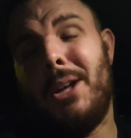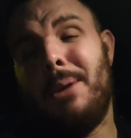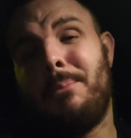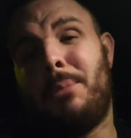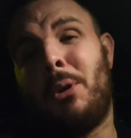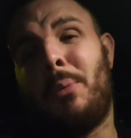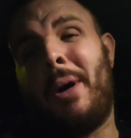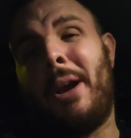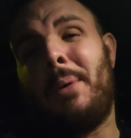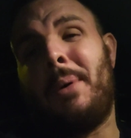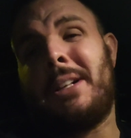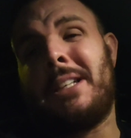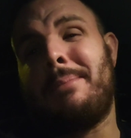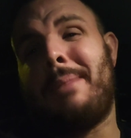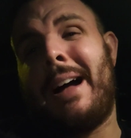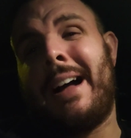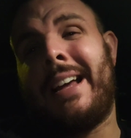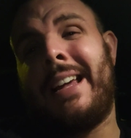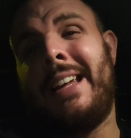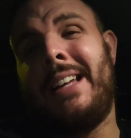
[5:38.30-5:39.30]
But when I went to
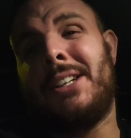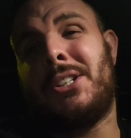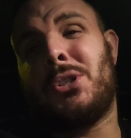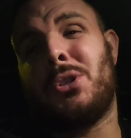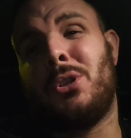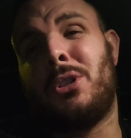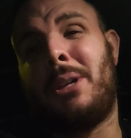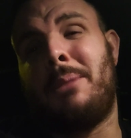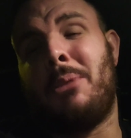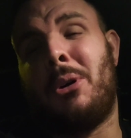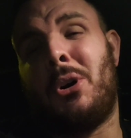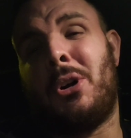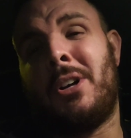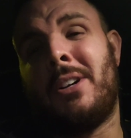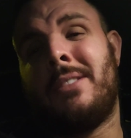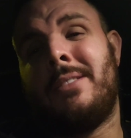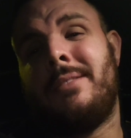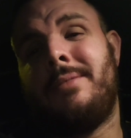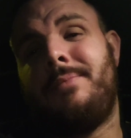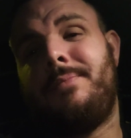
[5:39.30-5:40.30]
Mackie's Sunday
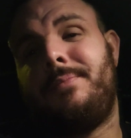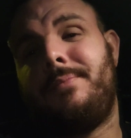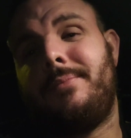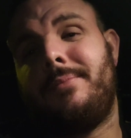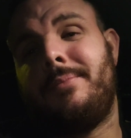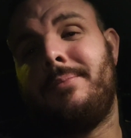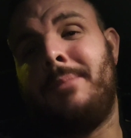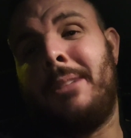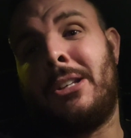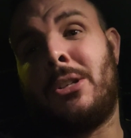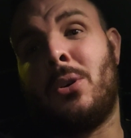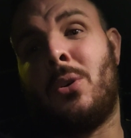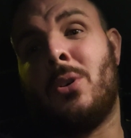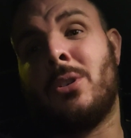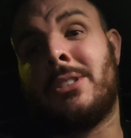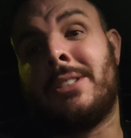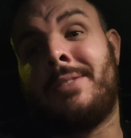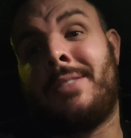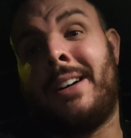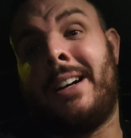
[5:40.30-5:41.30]
morning, my
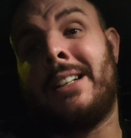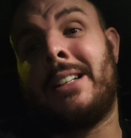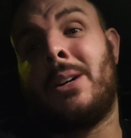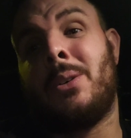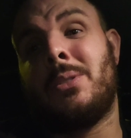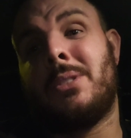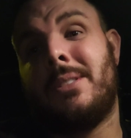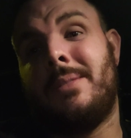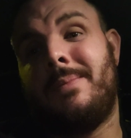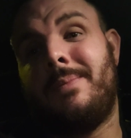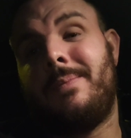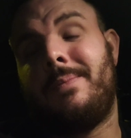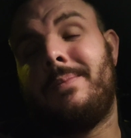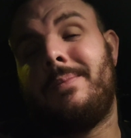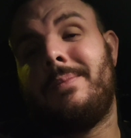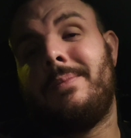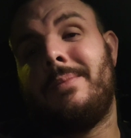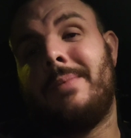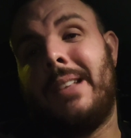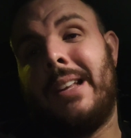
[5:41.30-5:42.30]
daughter found out
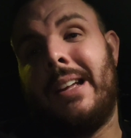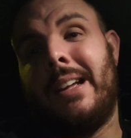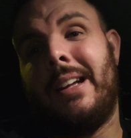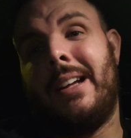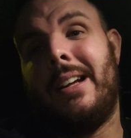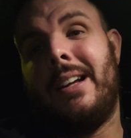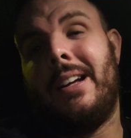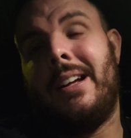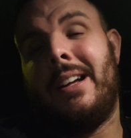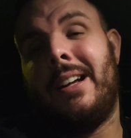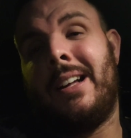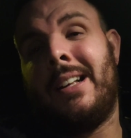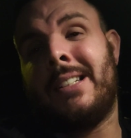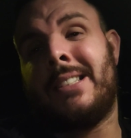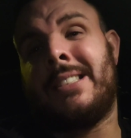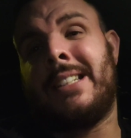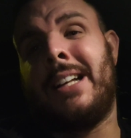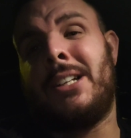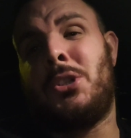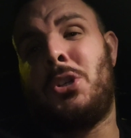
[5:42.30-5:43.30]
and
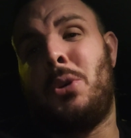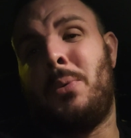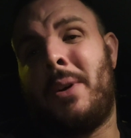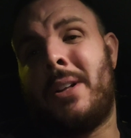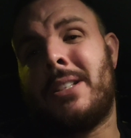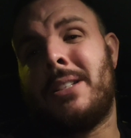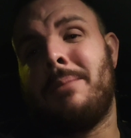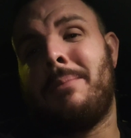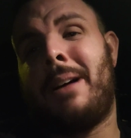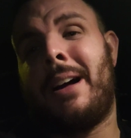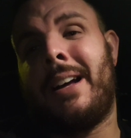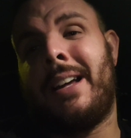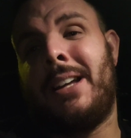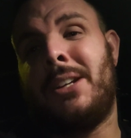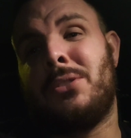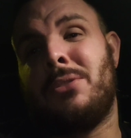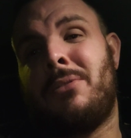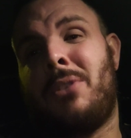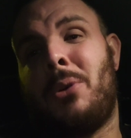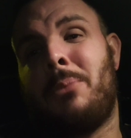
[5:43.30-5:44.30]
said, "You went to
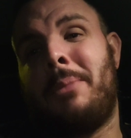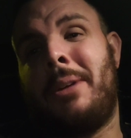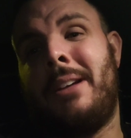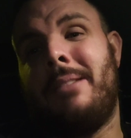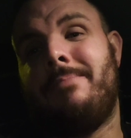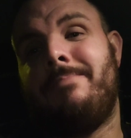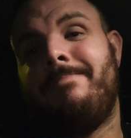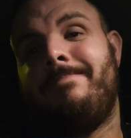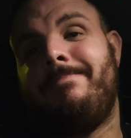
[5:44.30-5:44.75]
Mackie's without me."